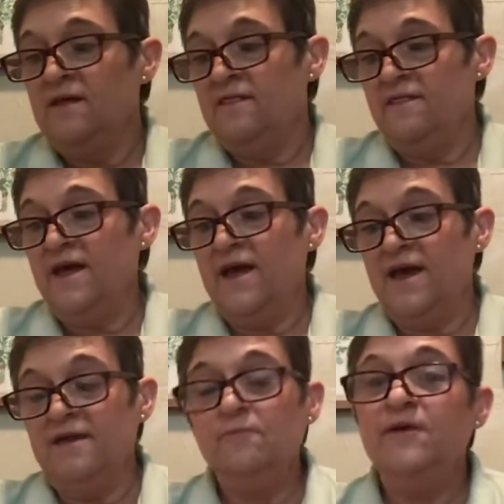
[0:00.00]

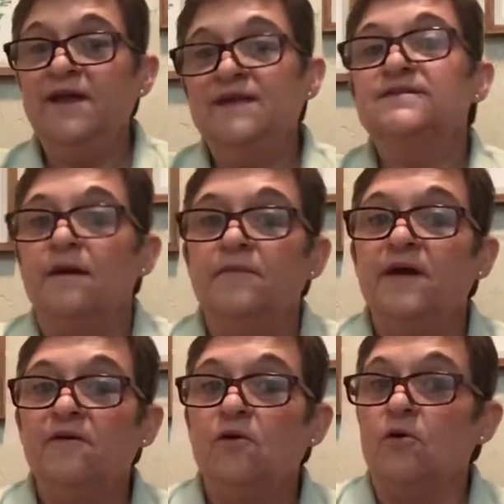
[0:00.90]
Then we need
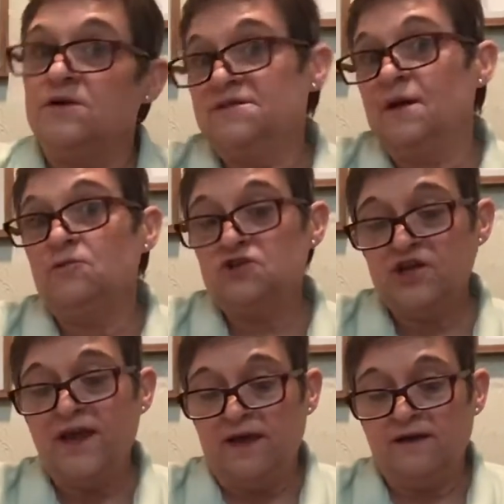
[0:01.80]
something, of course, that will
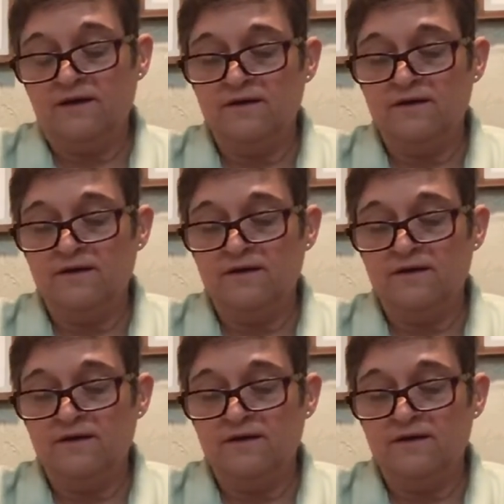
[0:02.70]
shake.